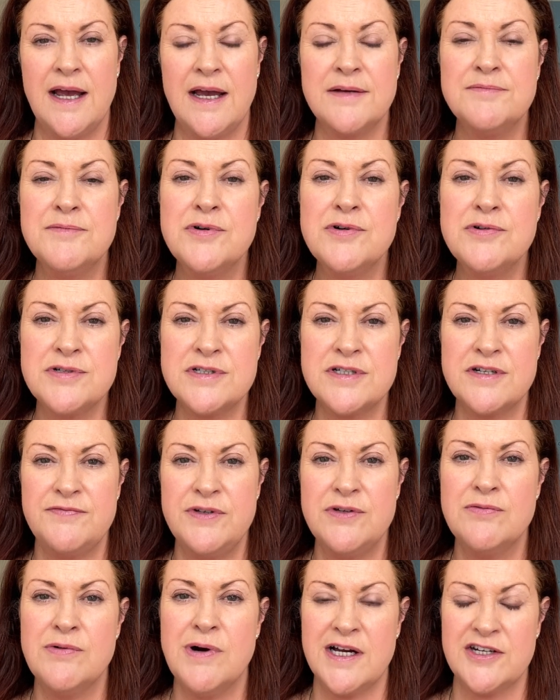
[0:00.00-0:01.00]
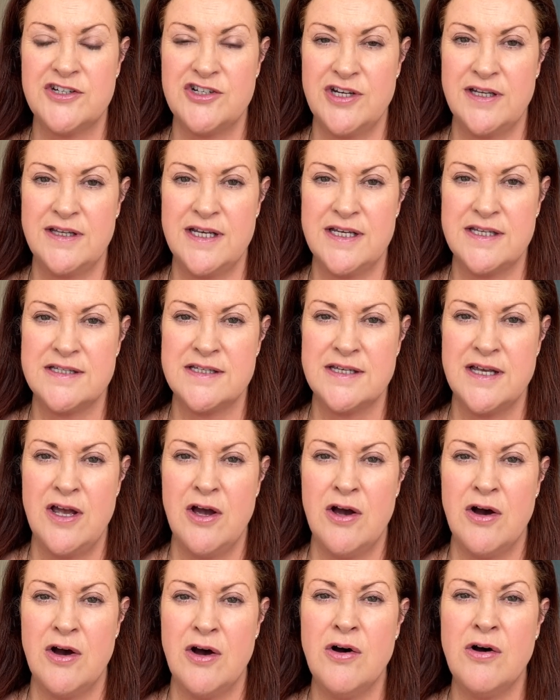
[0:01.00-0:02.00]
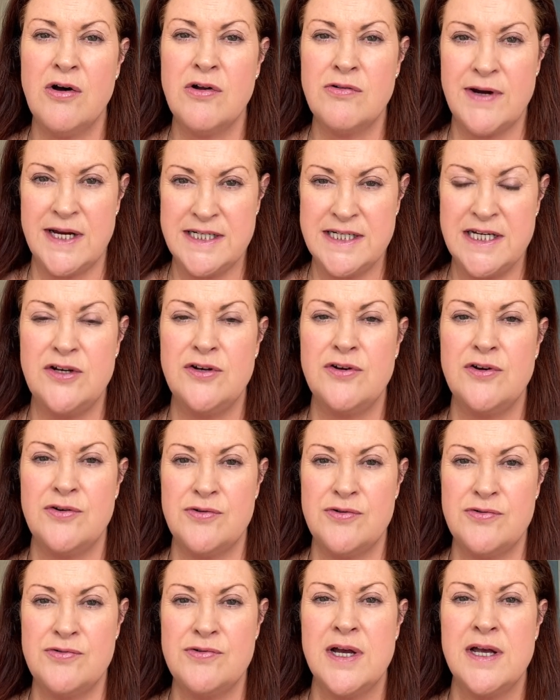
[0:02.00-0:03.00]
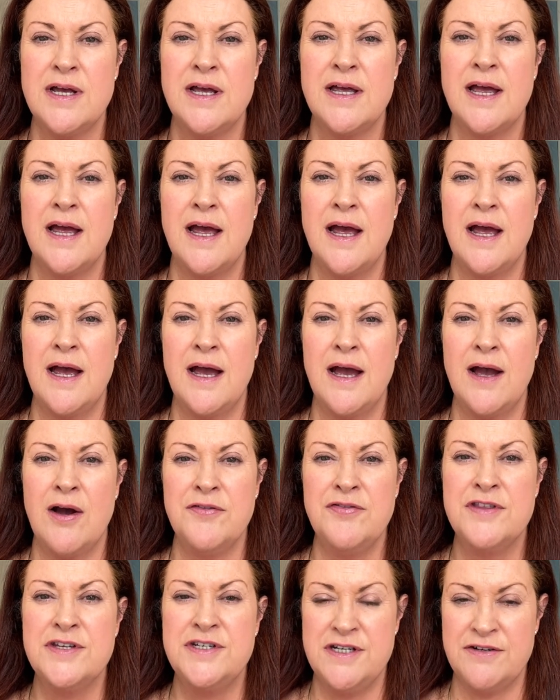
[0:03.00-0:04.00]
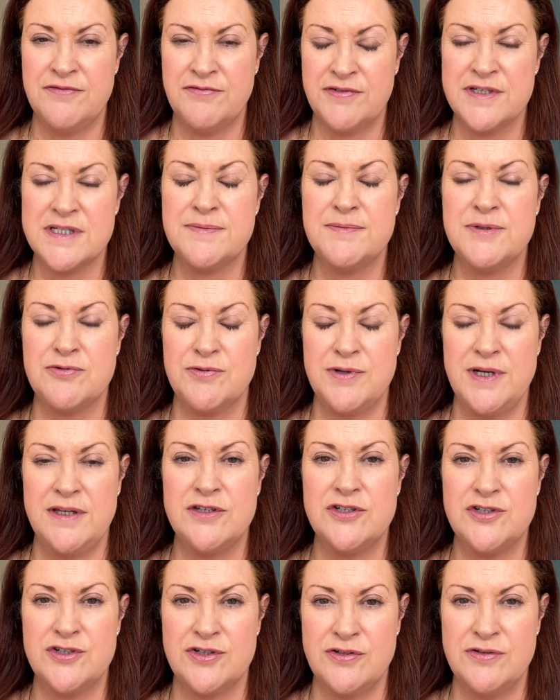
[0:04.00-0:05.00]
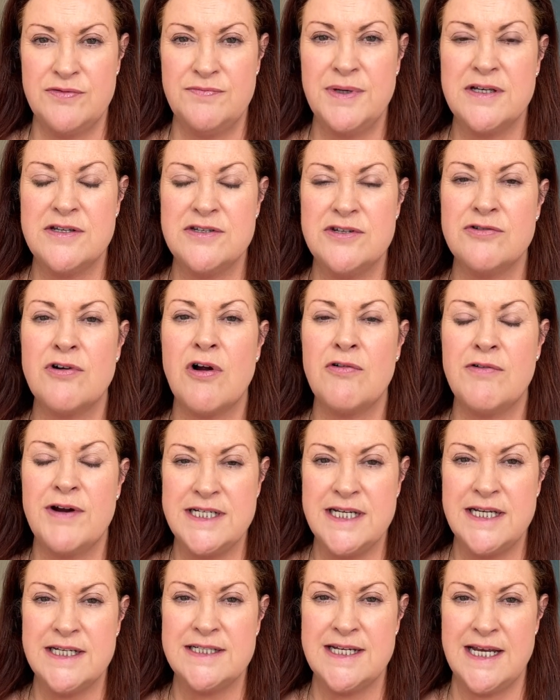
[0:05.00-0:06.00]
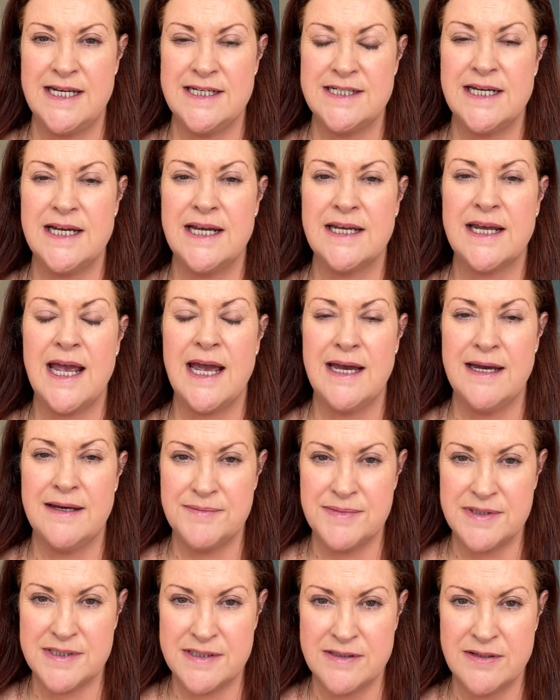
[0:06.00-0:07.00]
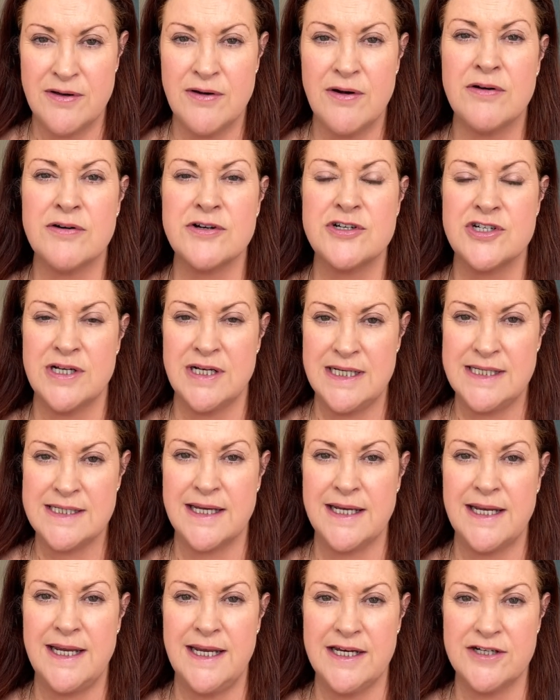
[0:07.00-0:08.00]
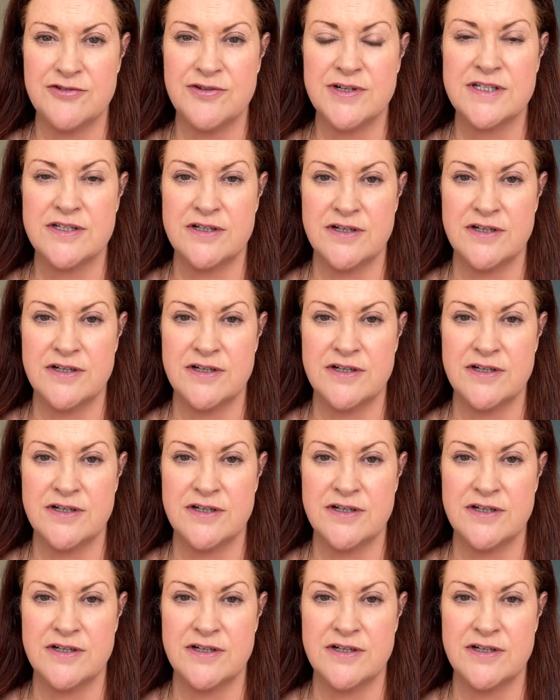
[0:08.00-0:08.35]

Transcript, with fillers: And most of you watching this already know the difference between the two because you're already attending a CAMHS or child psychiatric